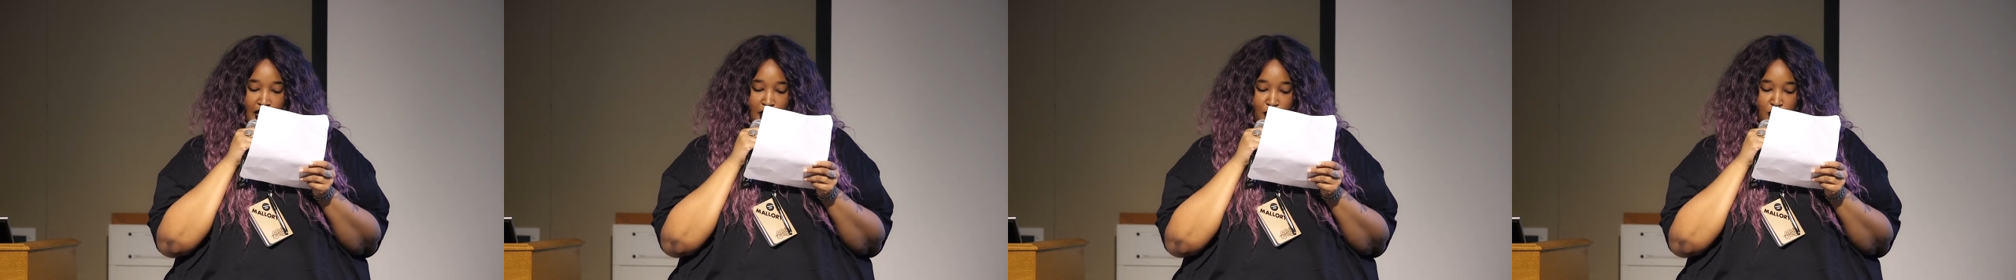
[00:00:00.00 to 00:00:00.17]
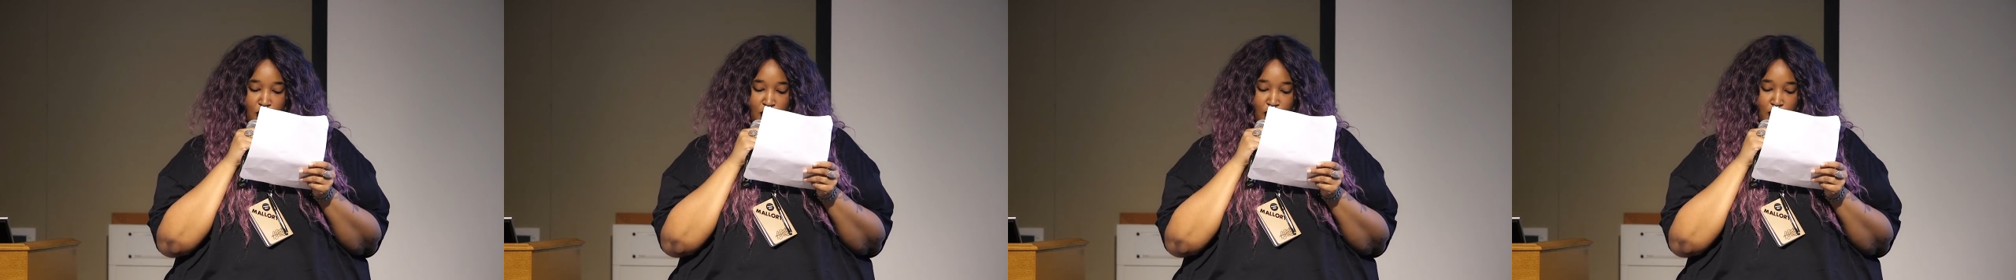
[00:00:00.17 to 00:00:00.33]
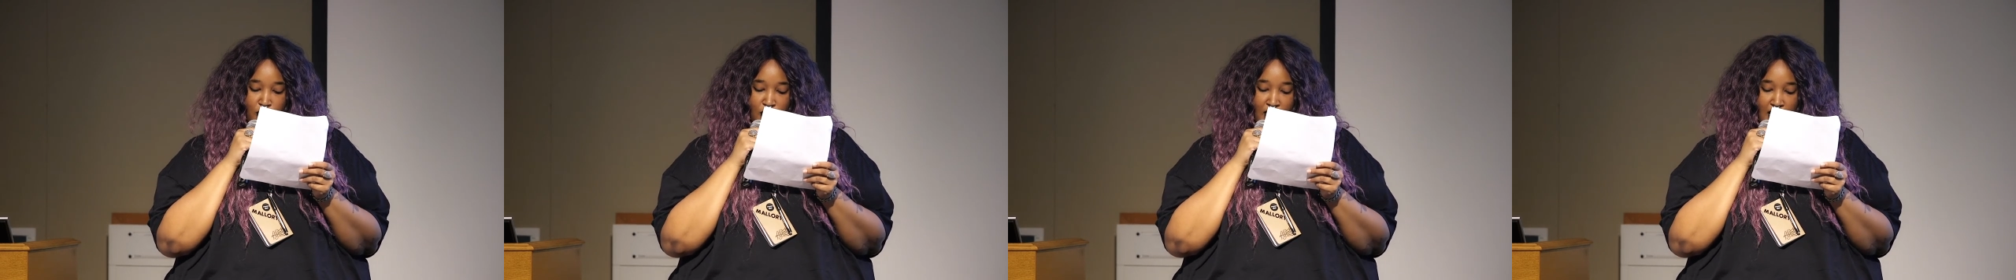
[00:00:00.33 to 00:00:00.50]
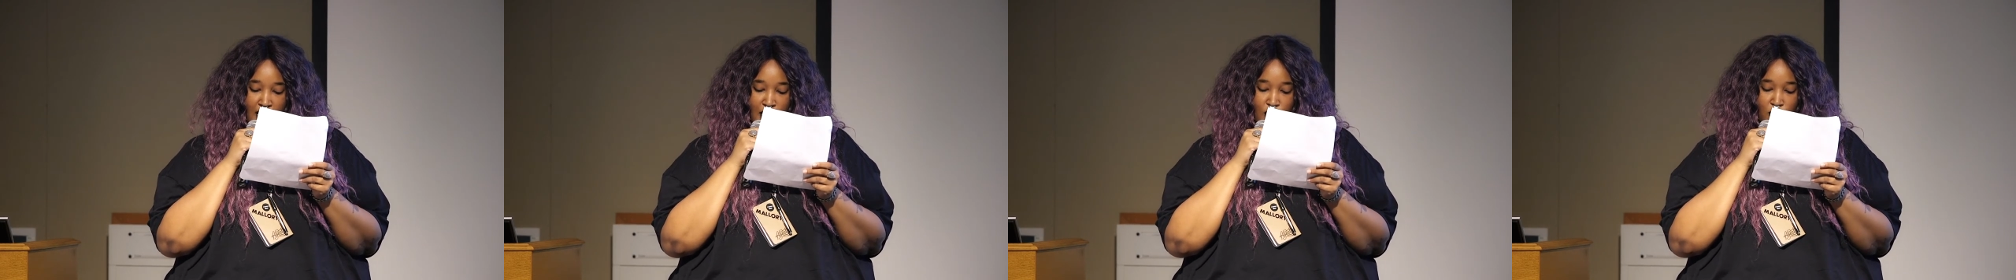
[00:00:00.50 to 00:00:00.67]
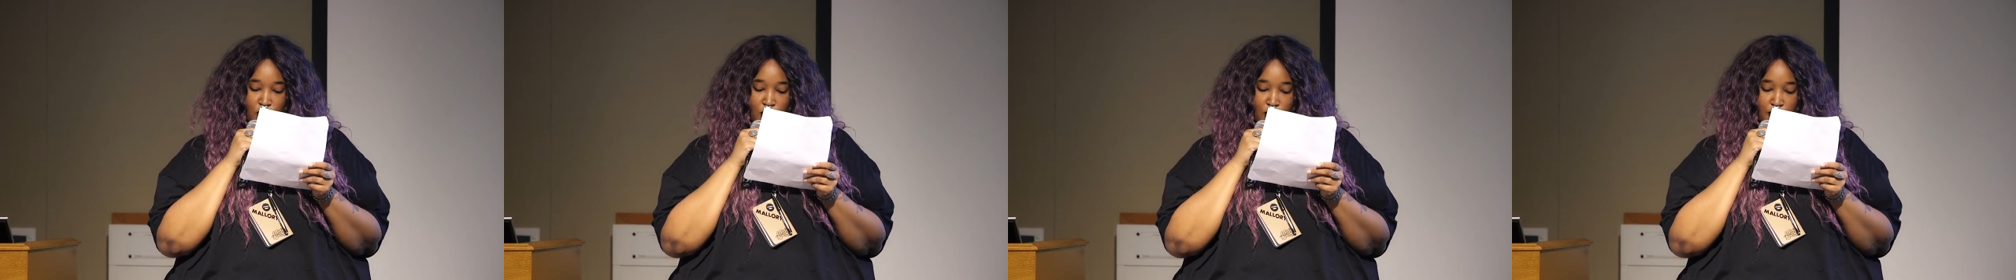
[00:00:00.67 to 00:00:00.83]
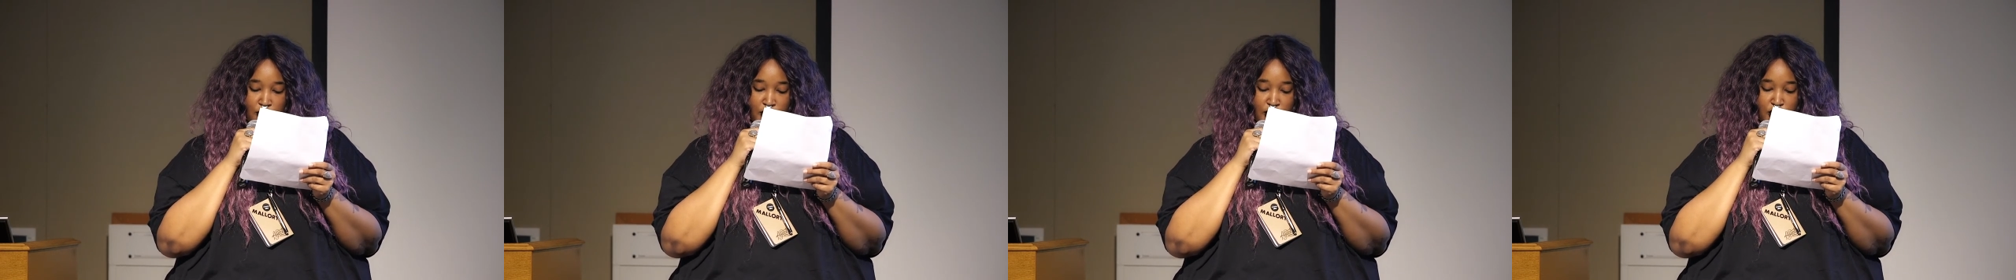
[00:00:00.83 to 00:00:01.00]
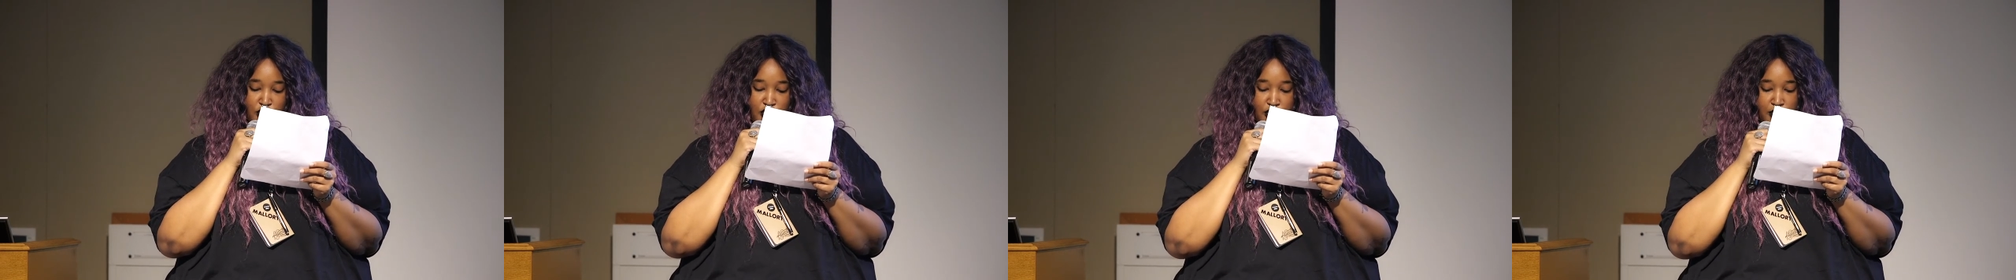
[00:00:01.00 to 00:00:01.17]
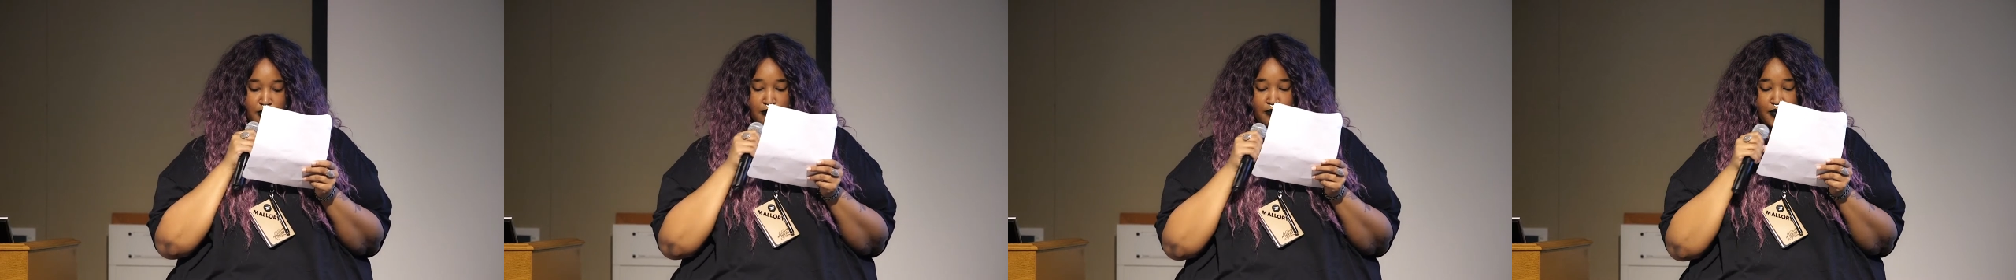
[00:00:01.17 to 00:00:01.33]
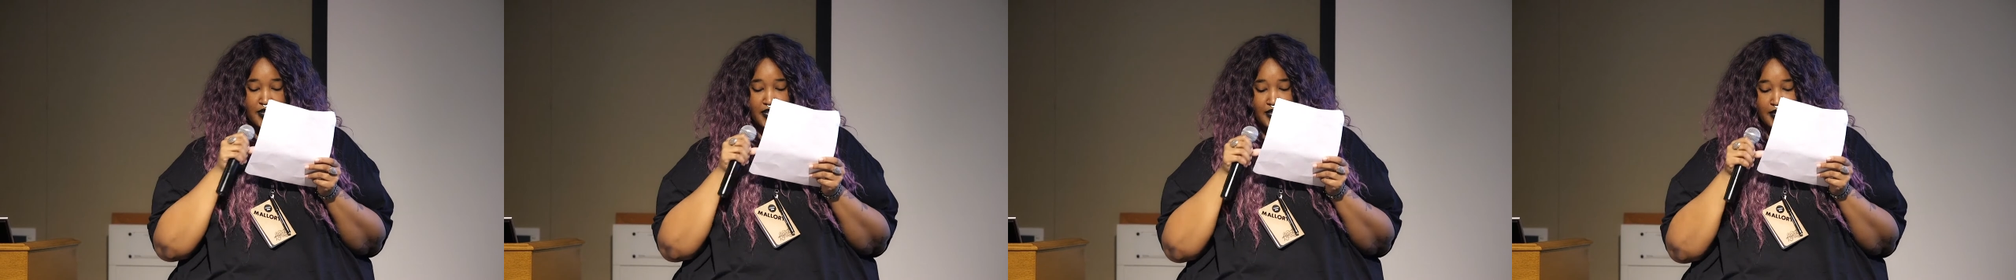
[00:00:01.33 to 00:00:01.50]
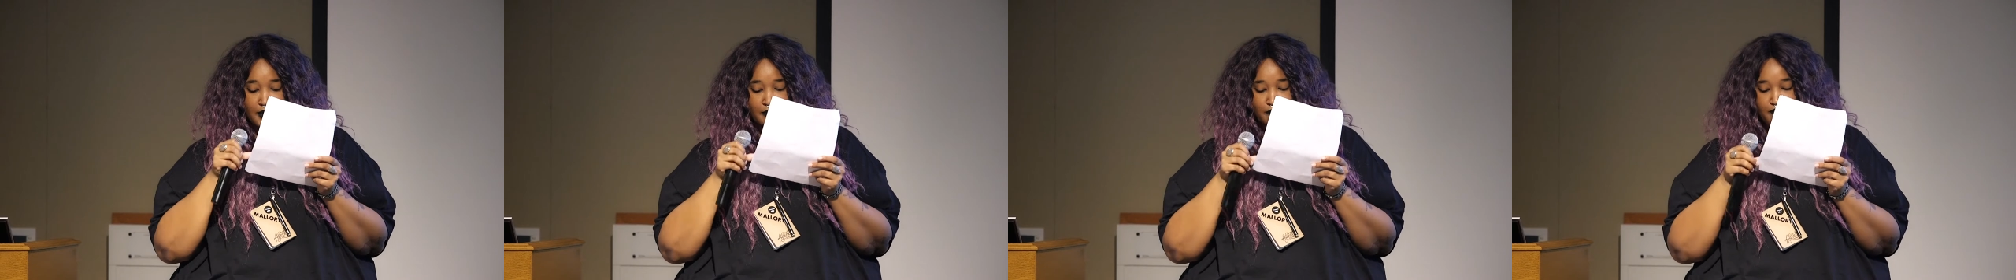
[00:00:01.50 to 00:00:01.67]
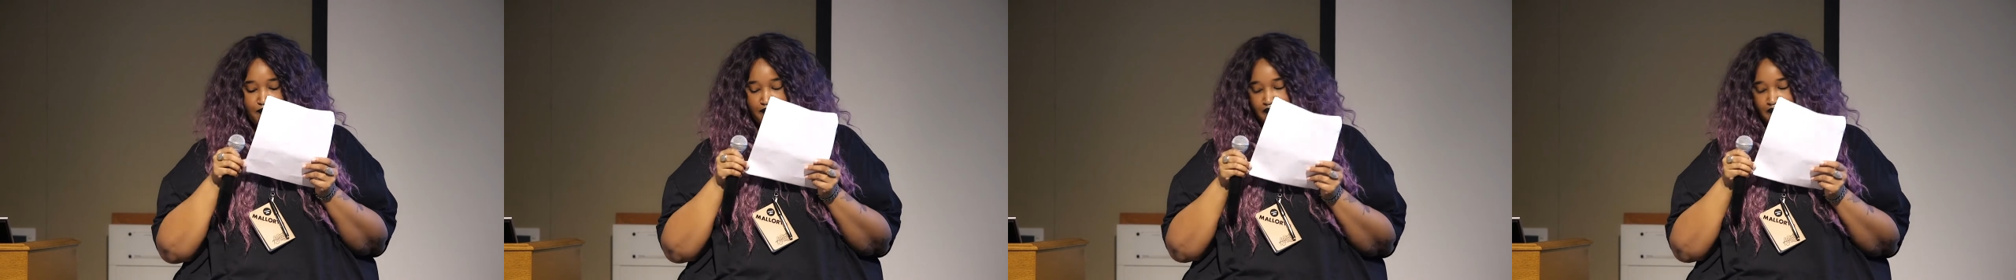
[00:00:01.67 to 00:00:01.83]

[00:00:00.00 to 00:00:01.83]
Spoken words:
abled Black woman should be.